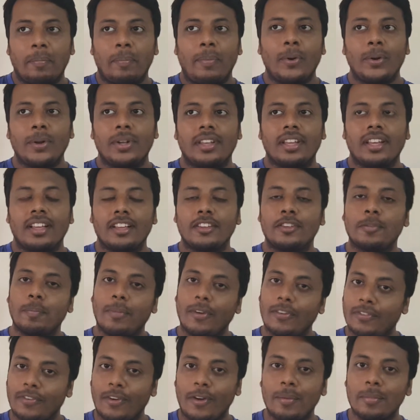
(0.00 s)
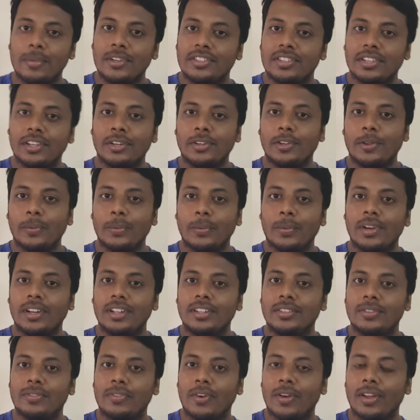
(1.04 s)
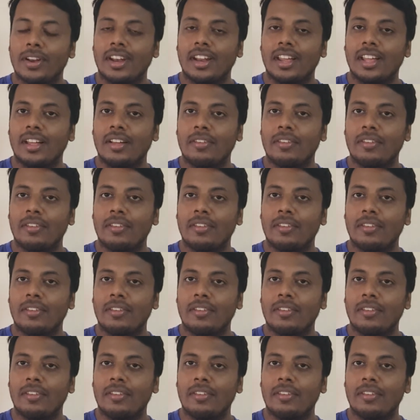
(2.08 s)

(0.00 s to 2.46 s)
put his performance into words for